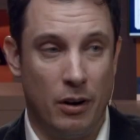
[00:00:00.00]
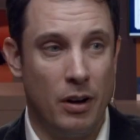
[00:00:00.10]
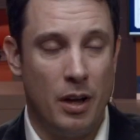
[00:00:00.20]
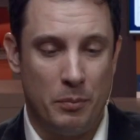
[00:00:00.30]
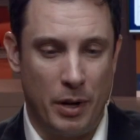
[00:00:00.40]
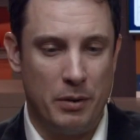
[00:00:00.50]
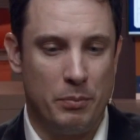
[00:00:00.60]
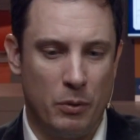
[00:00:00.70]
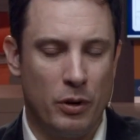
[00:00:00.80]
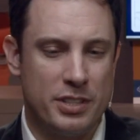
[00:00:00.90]
Amazon. But
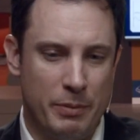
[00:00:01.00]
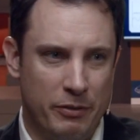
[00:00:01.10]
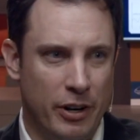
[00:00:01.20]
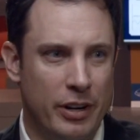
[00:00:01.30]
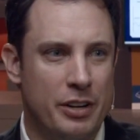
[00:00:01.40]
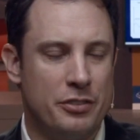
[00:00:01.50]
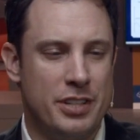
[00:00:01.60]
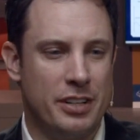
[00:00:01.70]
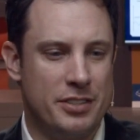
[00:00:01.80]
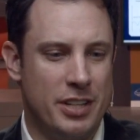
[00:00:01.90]
it's going to be very
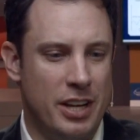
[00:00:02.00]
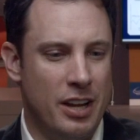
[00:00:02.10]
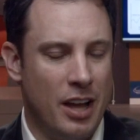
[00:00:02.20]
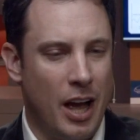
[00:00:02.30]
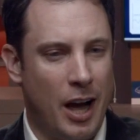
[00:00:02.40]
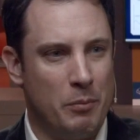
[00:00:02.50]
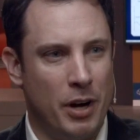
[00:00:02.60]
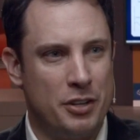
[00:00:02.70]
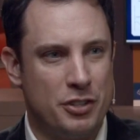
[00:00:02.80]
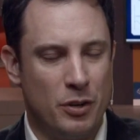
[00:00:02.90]
interesting to see how
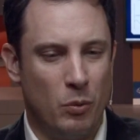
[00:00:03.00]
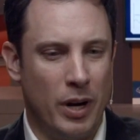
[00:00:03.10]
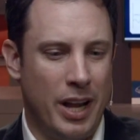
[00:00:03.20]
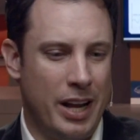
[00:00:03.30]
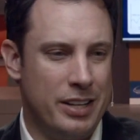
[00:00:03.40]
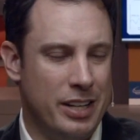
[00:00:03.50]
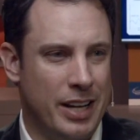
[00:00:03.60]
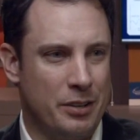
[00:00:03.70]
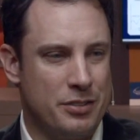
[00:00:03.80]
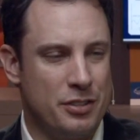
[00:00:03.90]
much what Andy
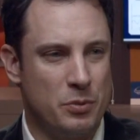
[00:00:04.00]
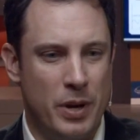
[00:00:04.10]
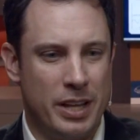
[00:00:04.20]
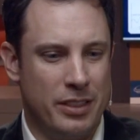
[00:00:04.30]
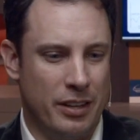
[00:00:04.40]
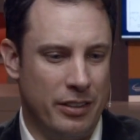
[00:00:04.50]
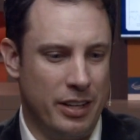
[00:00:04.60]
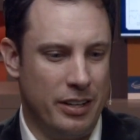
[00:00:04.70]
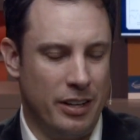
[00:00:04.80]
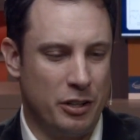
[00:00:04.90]
announced this week,
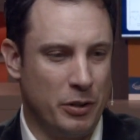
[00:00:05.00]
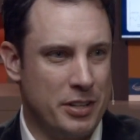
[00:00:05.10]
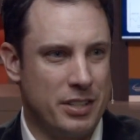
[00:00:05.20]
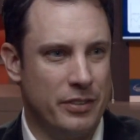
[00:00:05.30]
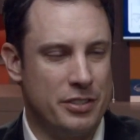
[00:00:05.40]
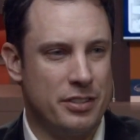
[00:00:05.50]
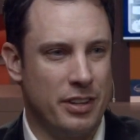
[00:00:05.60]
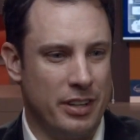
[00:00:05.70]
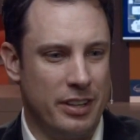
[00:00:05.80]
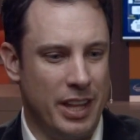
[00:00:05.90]
the aggressiveness
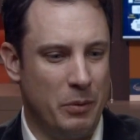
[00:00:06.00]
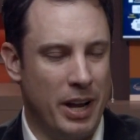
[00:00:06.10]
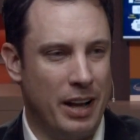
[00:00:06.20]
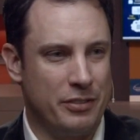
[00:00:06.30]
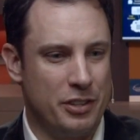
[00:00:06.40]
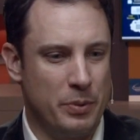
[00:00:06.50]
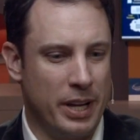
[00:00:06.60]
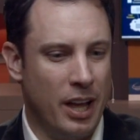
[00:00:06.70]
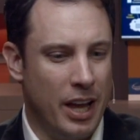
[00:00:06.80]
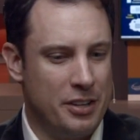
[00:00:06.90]
that they went after this week
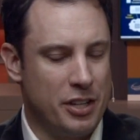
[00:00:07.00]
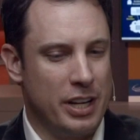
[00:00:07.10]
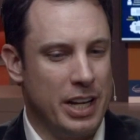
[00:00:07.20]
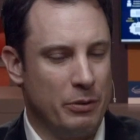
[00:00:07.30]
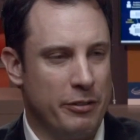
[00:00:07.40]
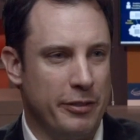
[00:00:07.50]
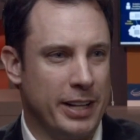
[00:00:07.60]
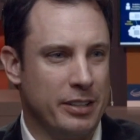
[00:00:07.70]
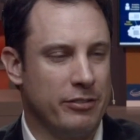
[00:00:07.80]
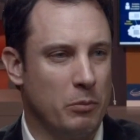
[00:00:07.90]
is get
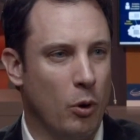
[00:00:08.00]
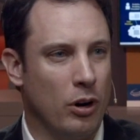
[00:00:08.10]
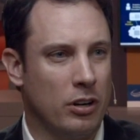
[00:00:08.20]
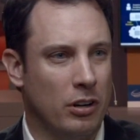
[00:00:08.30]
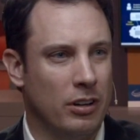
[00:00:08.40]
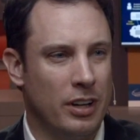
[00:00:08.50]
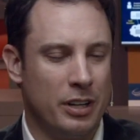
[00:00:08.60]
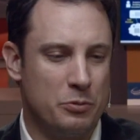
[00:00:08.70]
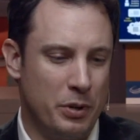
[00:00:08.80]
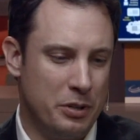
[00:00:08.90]
reflected from Oracle.
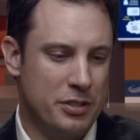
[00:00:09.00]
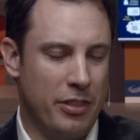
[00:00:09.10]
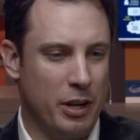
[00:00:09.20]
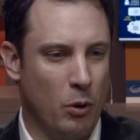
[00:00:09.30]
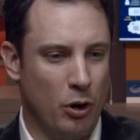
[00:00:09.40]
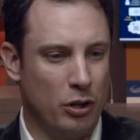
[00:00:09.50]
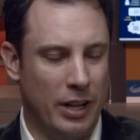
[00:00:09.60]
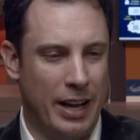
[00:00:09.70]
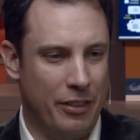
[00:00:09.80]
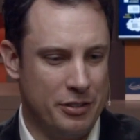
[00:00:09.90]
Because we used to think Oracle
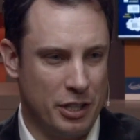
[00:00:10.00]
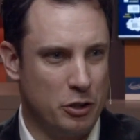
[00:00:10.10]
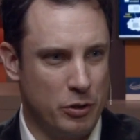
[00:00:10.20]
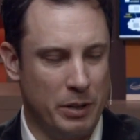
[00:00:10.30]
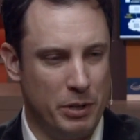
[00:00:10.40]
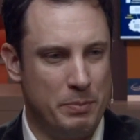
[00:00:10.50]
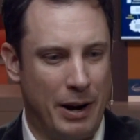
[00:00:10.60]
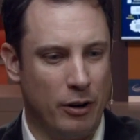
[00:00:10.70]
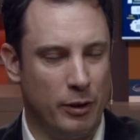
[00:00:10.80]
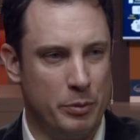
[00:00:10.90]
had this incredibly
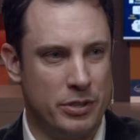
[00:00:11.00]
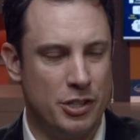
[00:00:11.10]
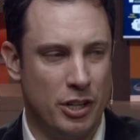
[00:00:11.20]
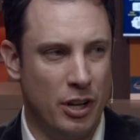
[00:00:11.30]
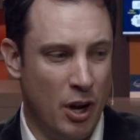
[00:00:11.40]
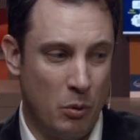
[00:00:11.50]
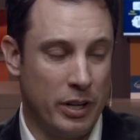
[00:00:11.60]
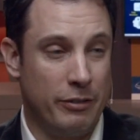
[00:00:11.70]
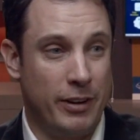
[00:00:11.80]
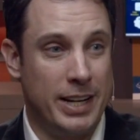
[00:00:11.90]
powerful position. We're
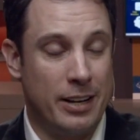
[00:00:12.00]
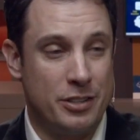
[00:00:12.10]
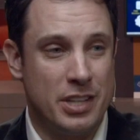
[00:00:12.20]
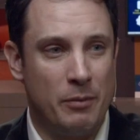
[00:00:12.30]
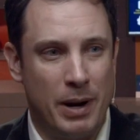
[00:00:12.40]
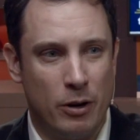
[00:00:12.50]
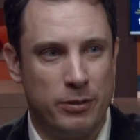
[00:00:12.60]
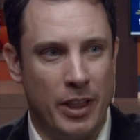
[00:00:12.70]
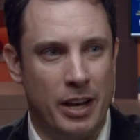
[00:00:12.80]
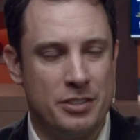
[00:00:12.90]
going to find out just how
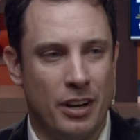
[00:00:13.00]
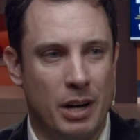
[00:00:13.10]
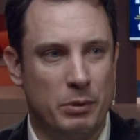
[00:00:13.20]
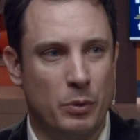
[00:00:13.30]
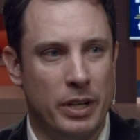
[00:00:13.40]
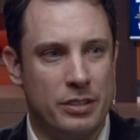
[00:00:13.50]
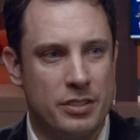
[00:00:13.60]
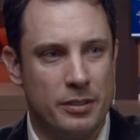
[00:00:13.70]
powerful that is in a couple of weeks.